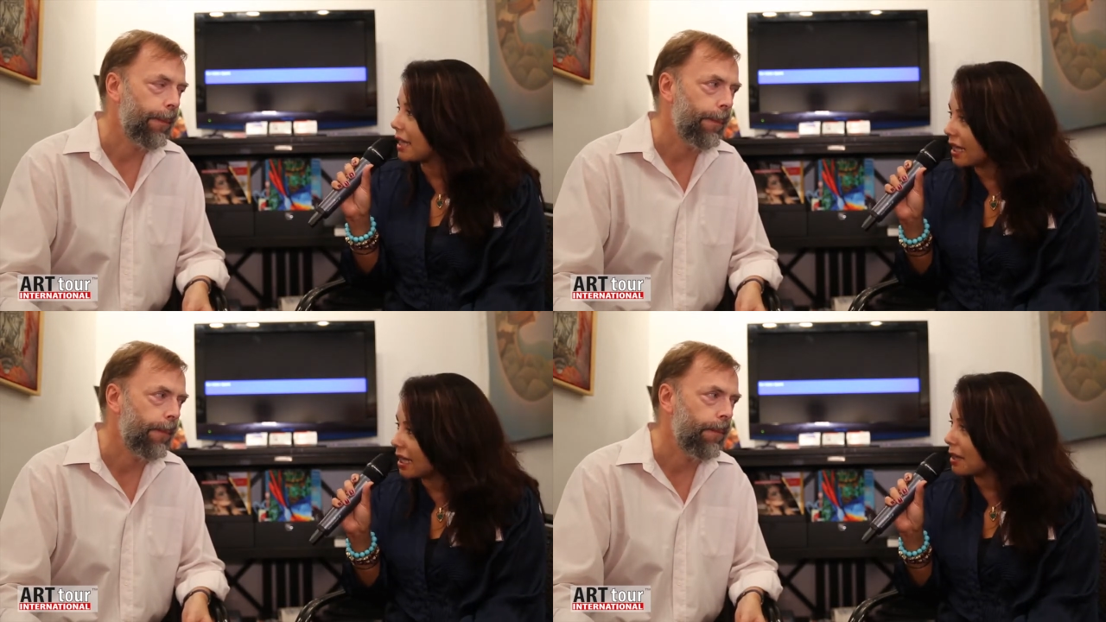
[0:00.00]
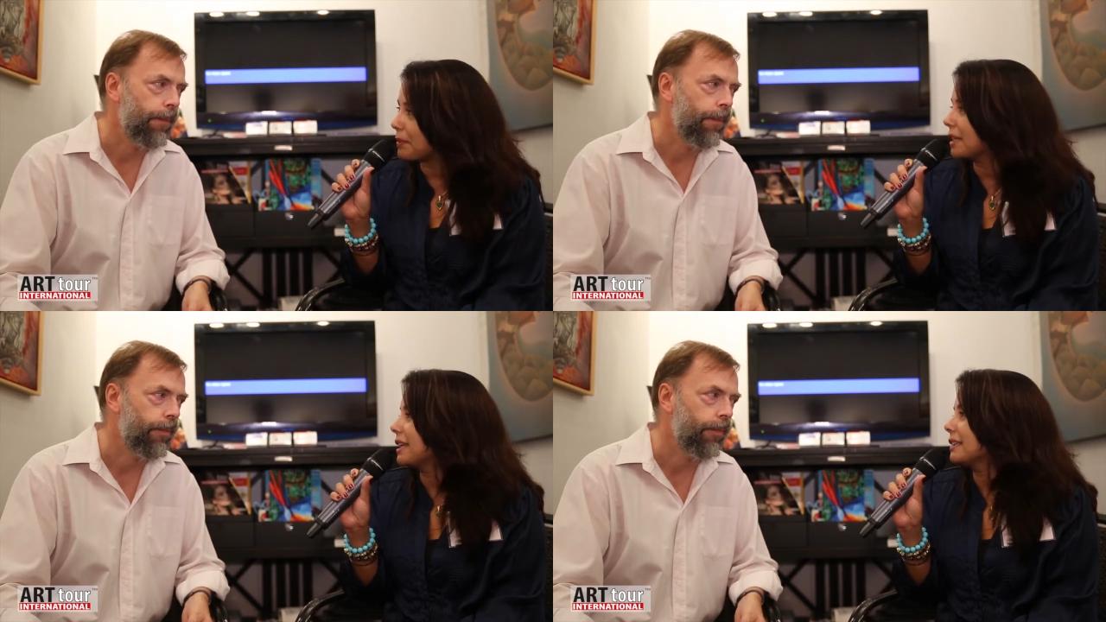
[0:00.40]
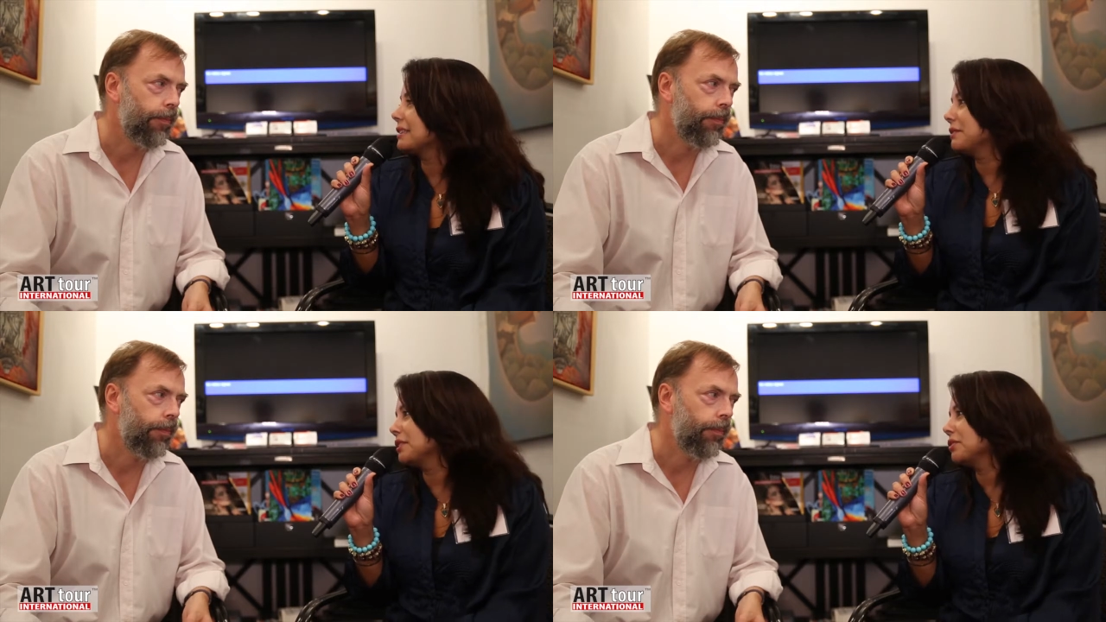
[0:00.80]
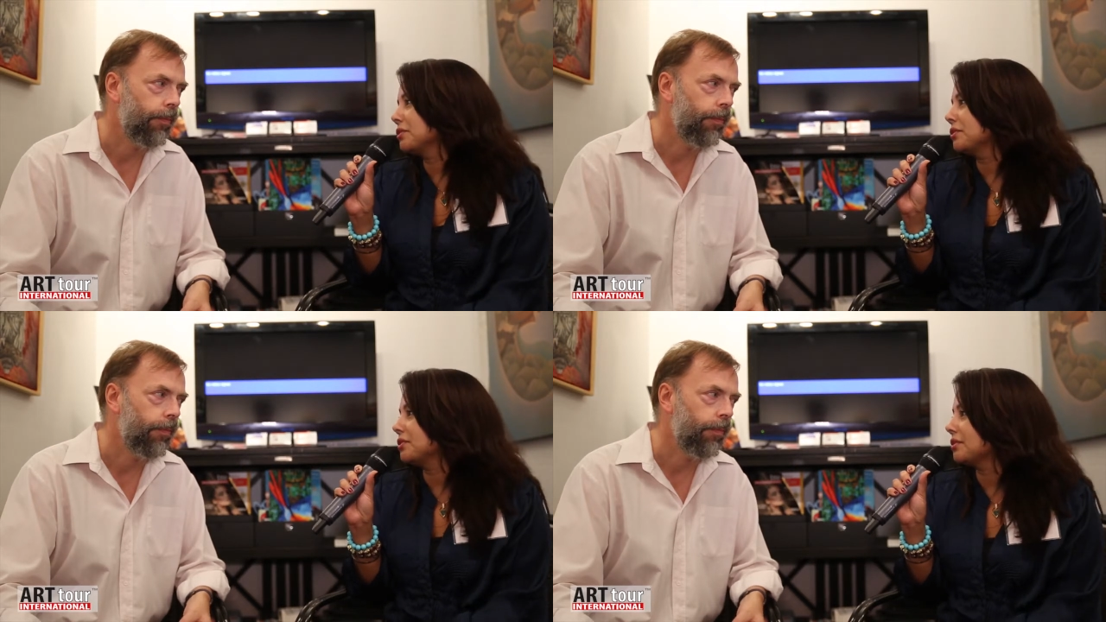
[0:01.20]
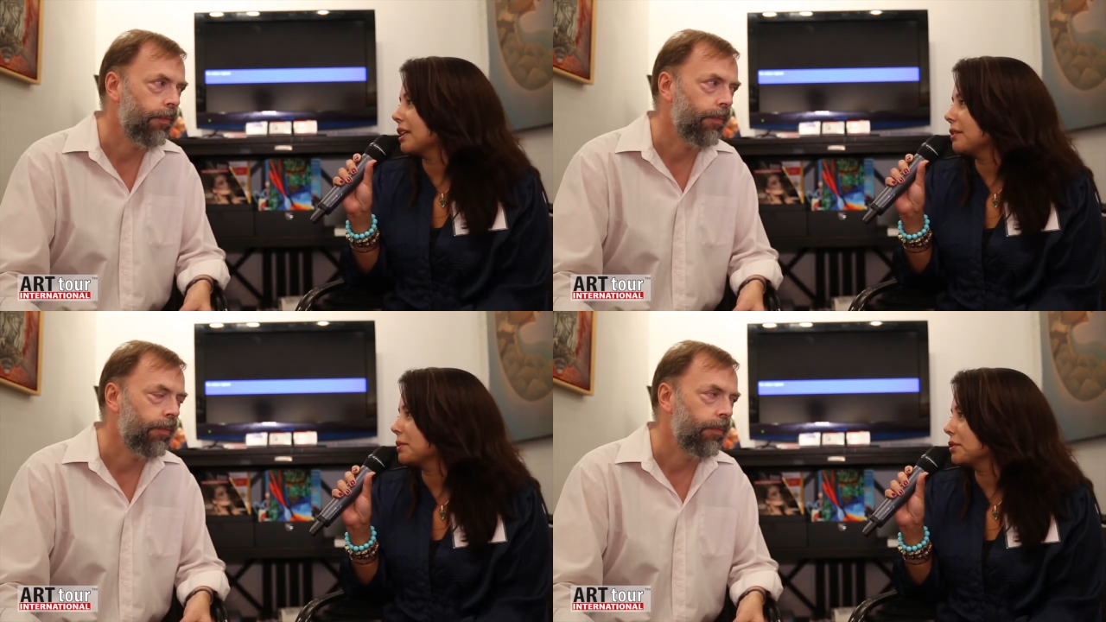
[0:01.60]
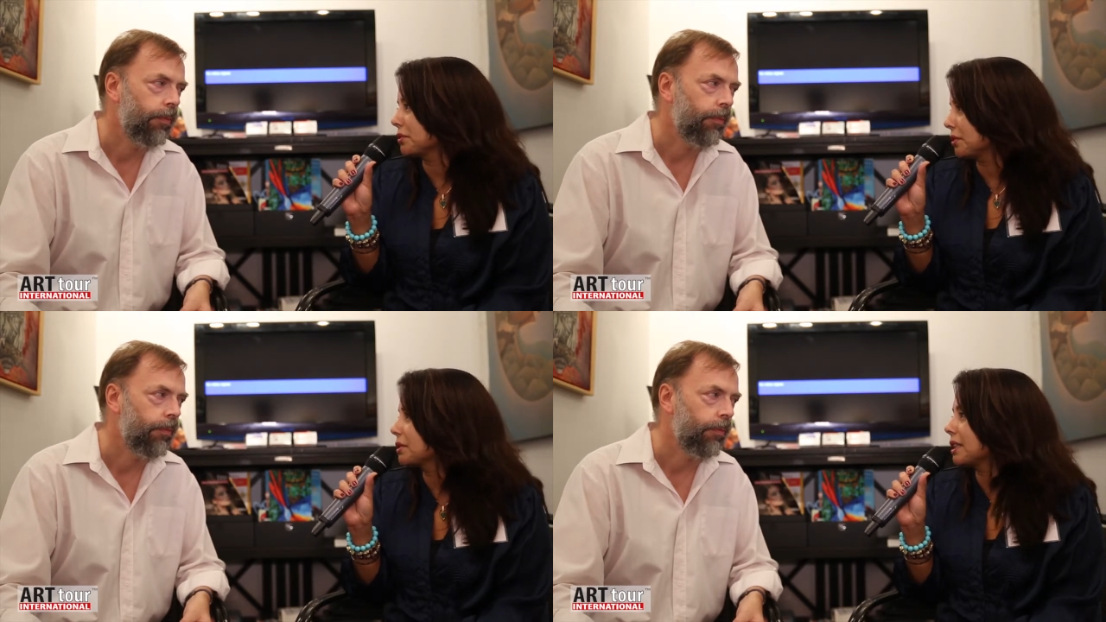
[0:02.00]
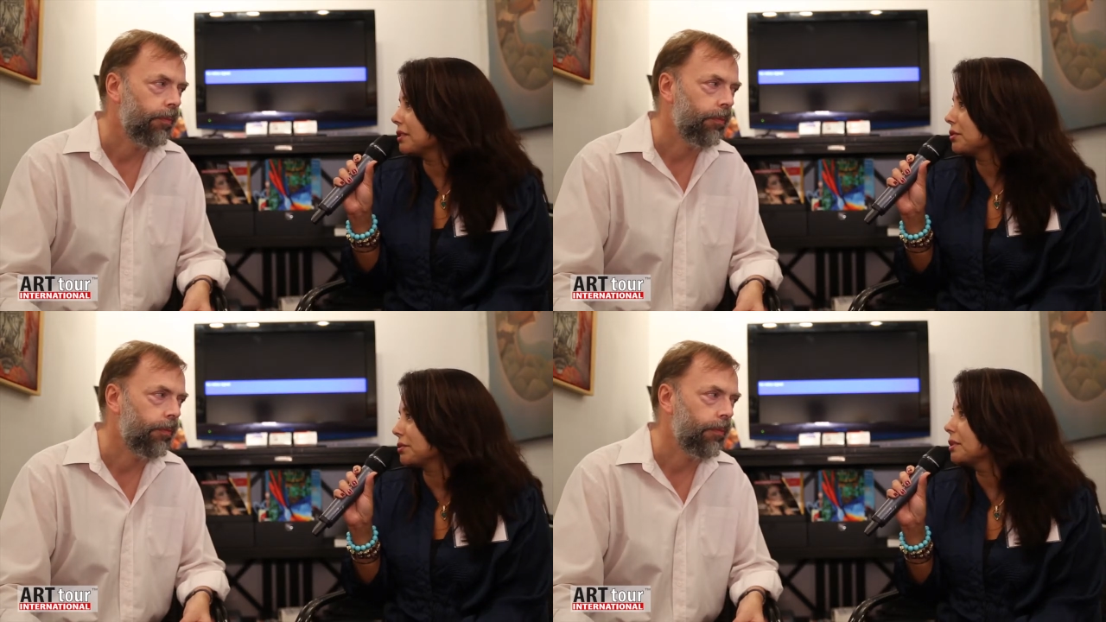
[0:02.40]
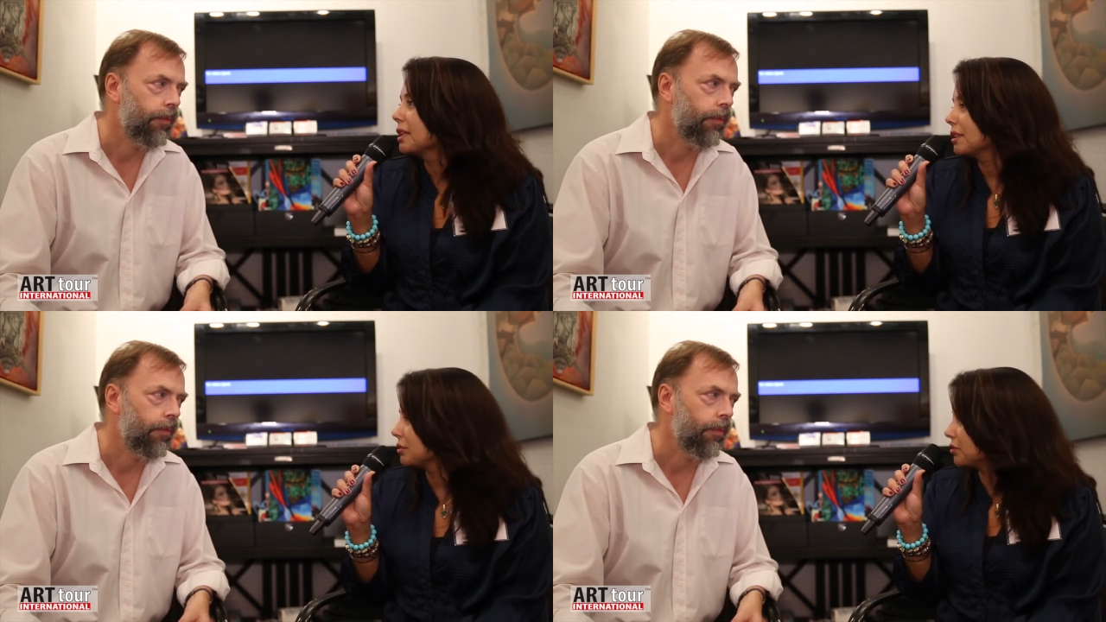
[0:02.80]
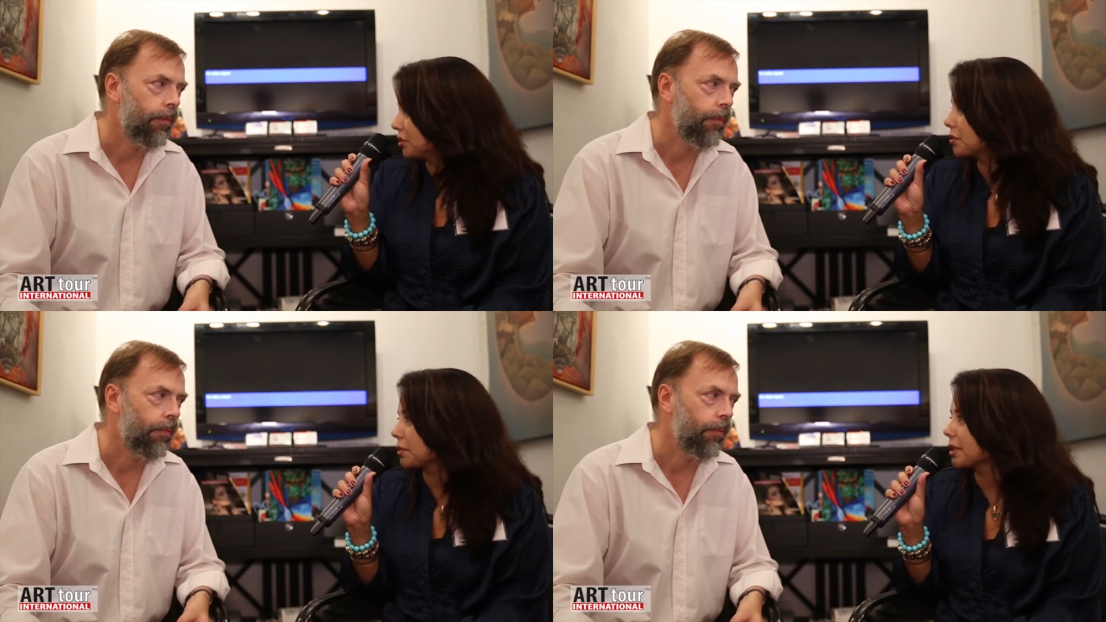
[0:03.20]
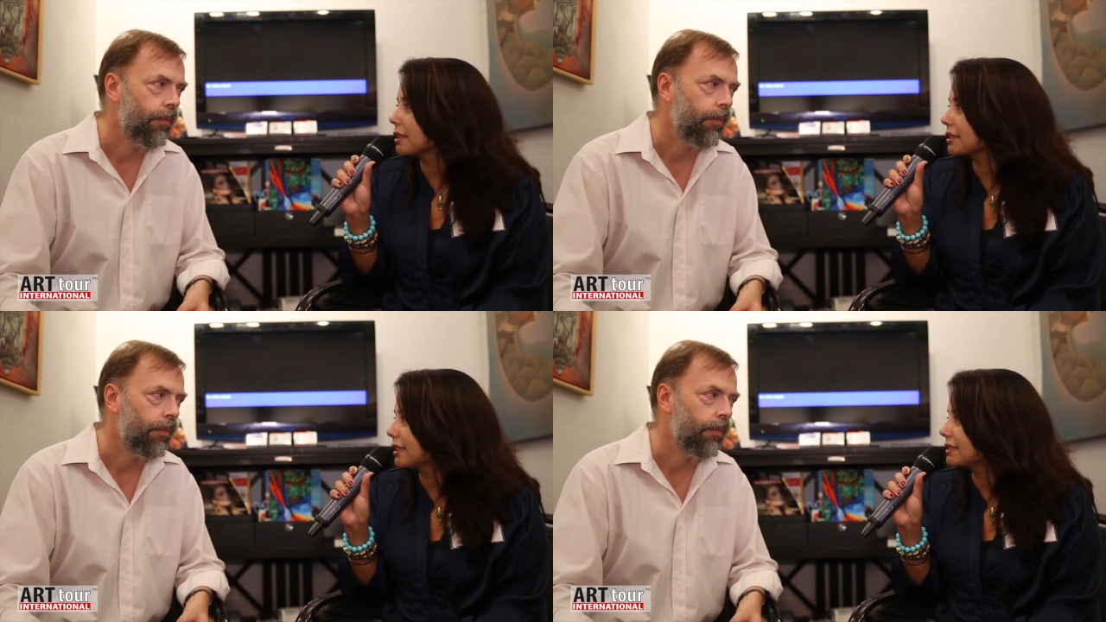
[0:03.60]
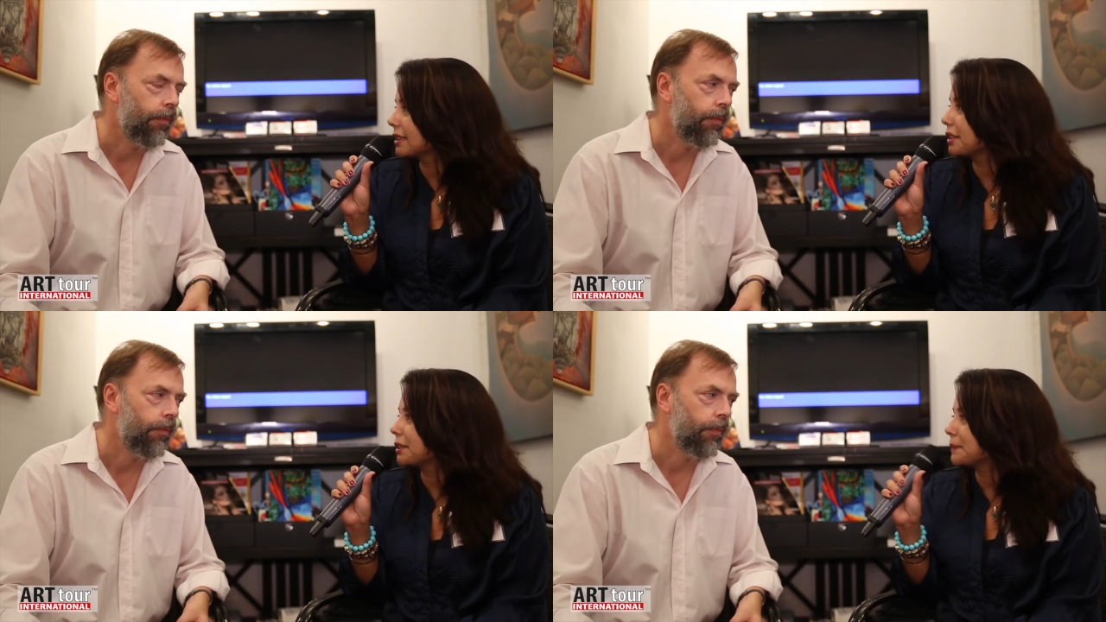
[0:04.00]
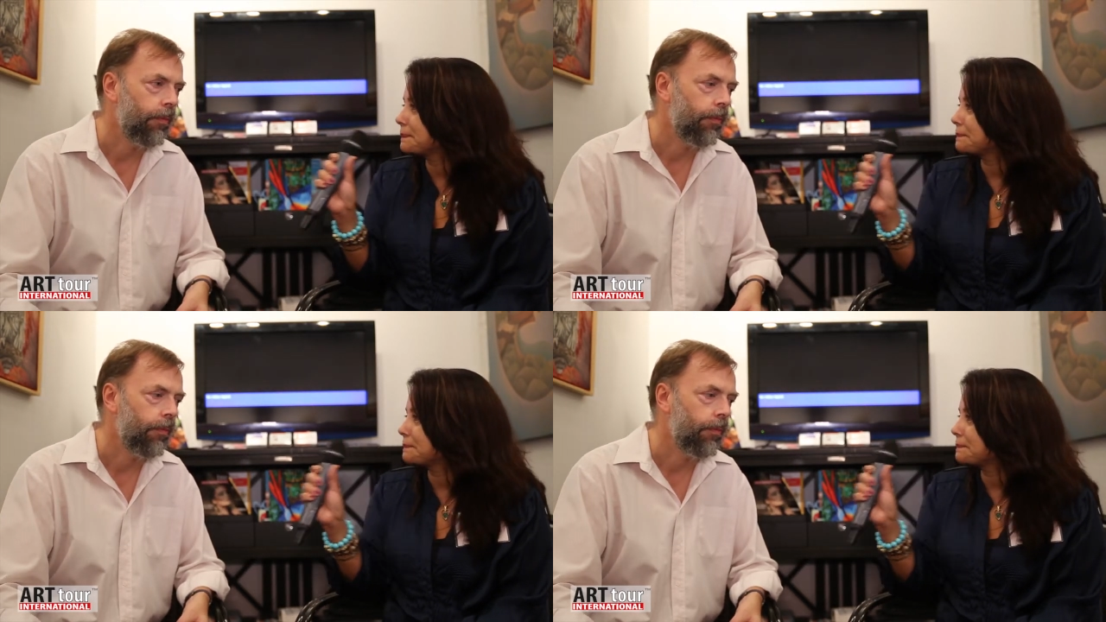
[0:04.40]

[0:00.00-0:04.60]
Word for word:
Speaker 1: up? Any exhibitions that we should look into to see your work next year?